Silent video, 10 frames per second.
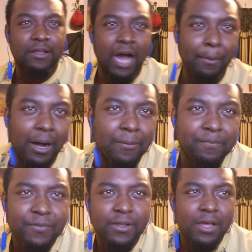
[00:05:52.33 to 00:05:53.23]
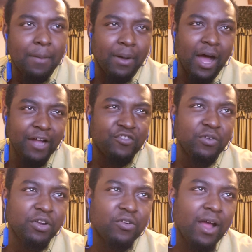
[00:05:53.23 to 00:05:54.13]
Come up. Behind
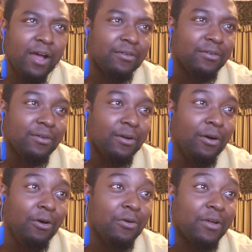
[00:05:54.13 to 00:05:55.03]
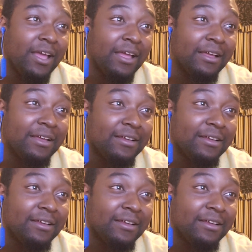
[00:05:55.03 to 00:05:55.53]
you on the ground. Okay.